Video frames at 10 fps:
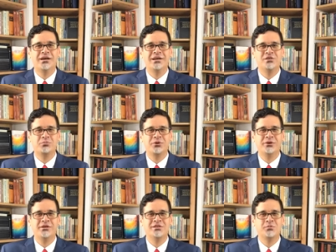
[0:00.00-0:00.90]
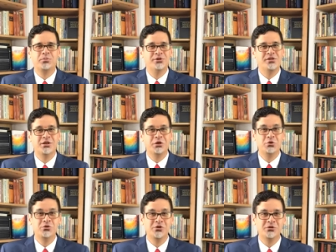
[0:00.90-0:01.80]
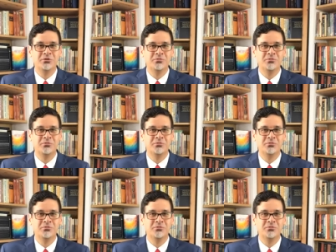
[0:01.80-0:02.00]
experience persecution.